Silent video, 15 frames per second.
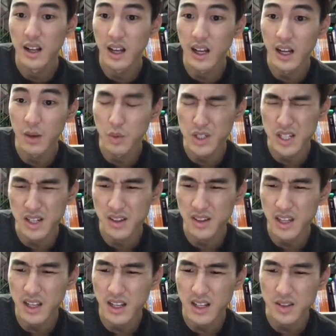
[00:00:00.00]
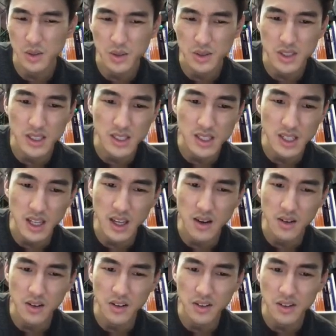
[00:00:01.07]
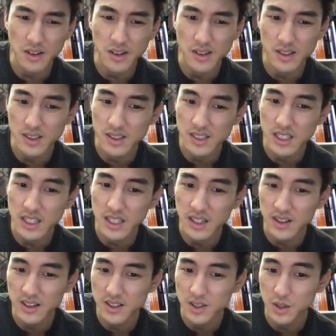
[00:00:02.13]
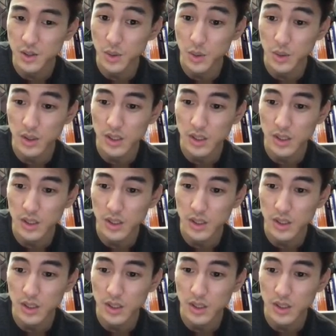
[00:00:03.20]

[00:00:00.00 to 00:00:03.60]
uh, which I think I told you guys to get earlier. Dingirsu,